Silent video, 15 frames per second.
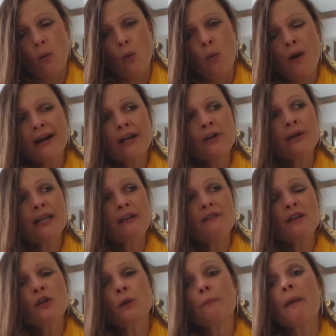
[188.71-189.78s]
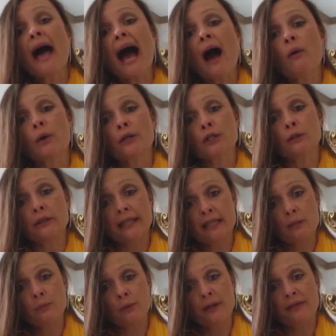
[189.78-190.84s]
What are you giving your power to?
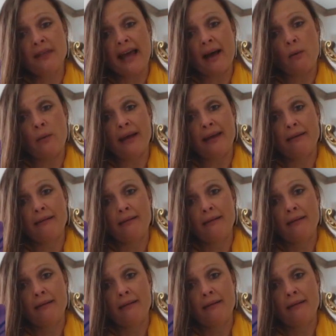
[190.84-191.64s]
Let's put it that way.